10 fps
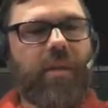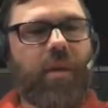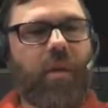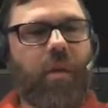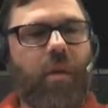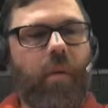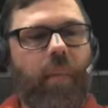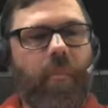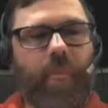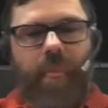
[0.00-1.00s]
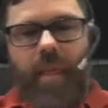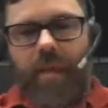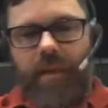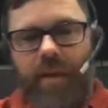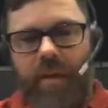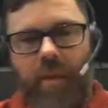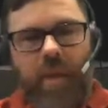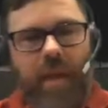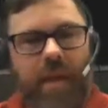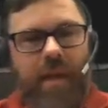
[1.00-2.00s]
So if I do
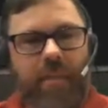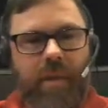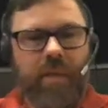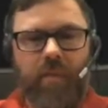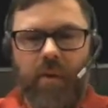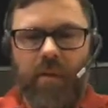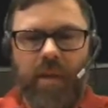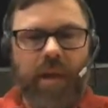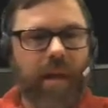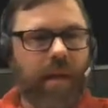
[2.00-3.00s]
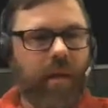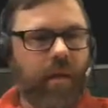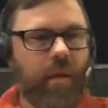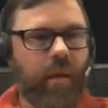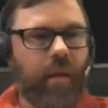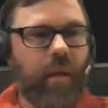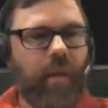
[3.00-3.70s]
an I because we're in the VI editor,